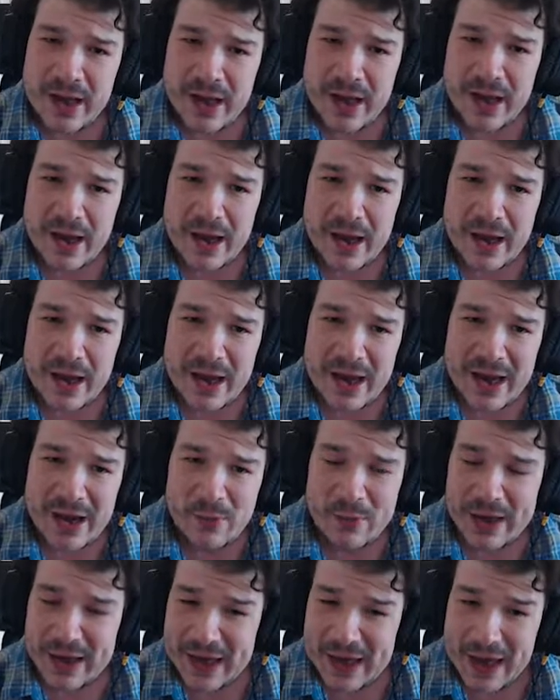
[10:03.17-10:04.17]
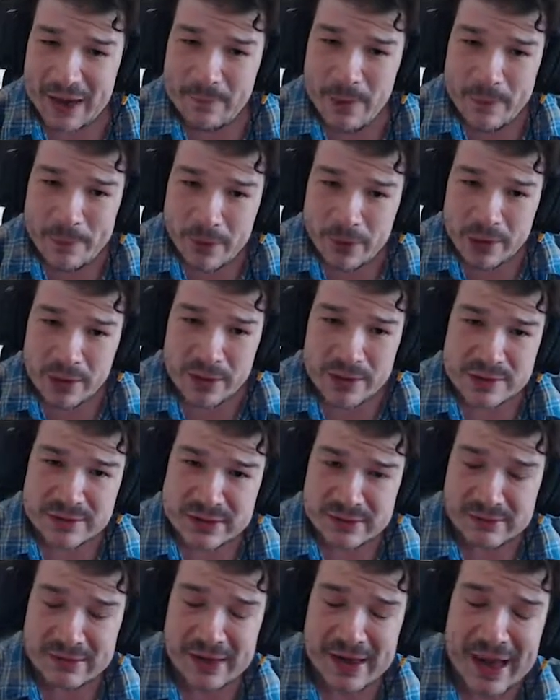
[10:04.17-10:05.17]
how he came up on our
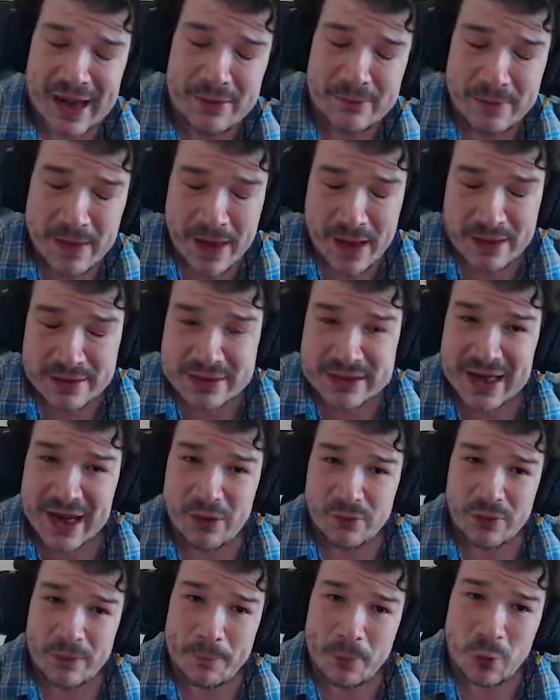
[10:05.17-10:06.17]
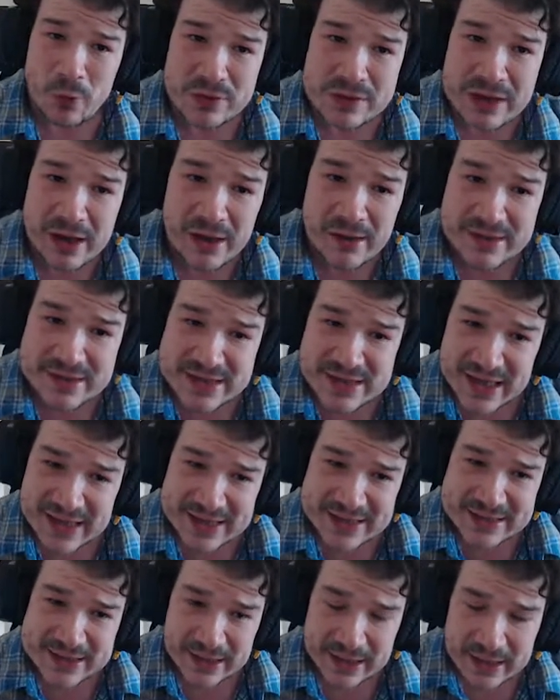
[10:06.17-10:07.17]
scout reports last
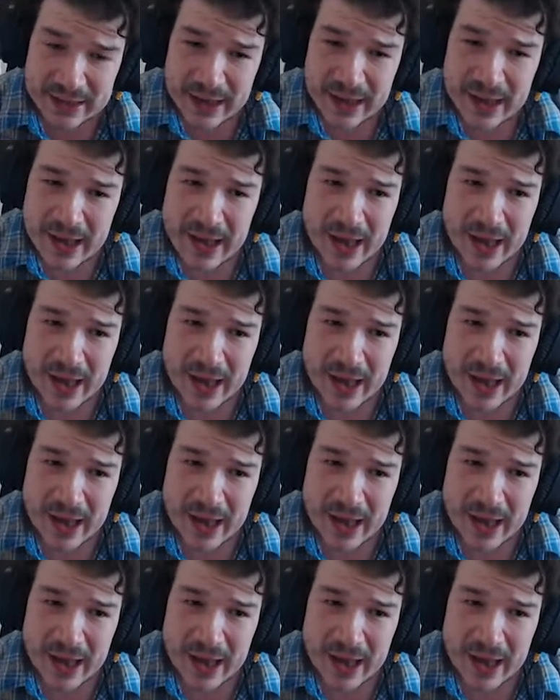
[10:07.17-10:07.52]
season,